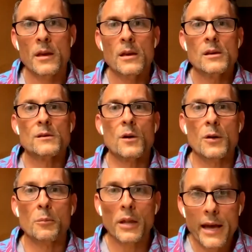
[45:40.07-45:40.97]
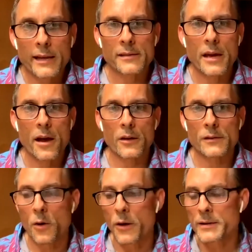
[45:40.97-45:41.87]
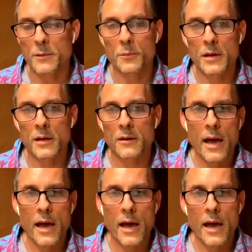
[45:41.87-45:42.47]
So the Blaisdell is going to be,